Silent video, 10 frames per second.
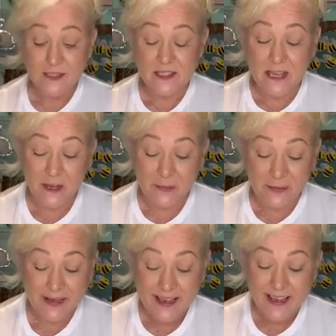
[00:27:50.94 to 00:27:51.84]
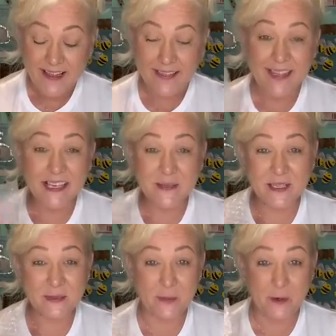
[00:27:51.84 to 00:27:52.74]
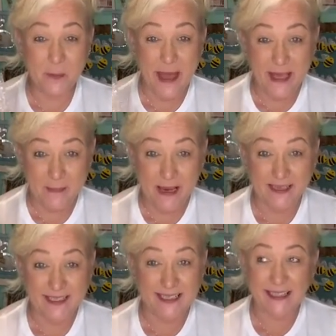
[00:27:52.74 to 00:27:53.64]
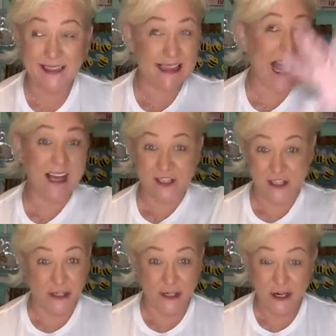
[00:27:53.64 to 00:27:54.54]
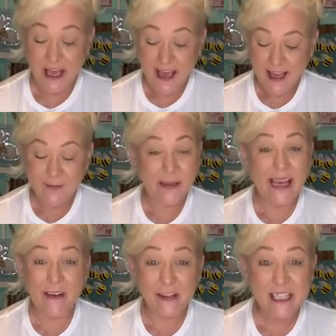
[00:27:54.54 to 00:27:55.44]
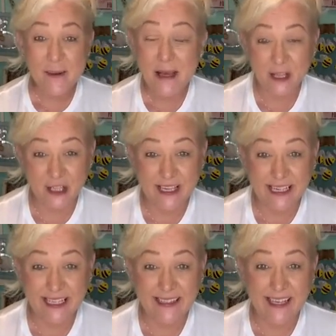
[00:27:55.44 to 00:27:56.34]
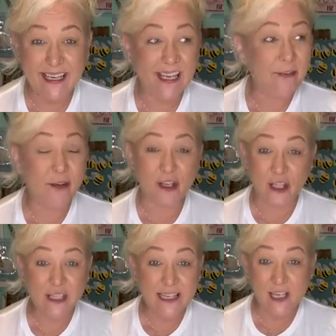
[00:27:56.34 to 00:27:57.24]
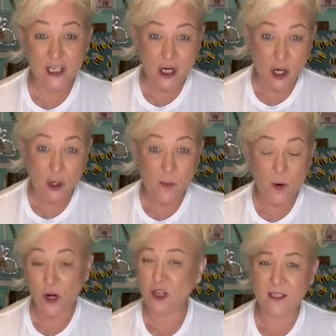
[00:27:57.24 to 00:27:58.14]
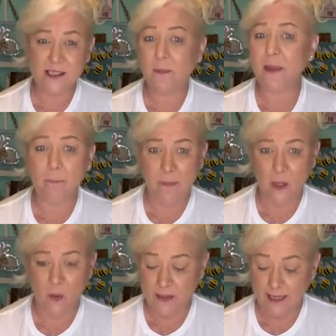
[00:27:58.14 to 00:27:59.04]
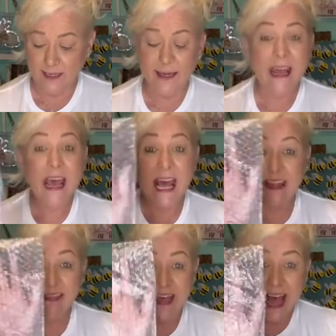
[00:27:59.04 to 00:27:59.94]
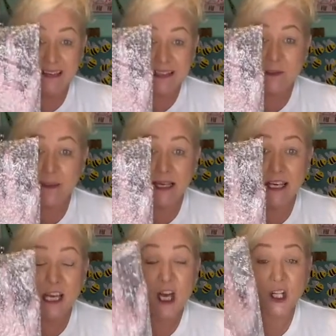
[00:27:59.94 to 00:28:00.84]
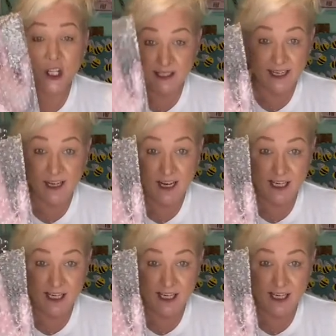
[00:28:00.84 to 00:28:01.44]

this was we were packing boxes last year. I'm like, every time I look at anything, either it looks like a gnome or it looks something bee related. And that to me looks like a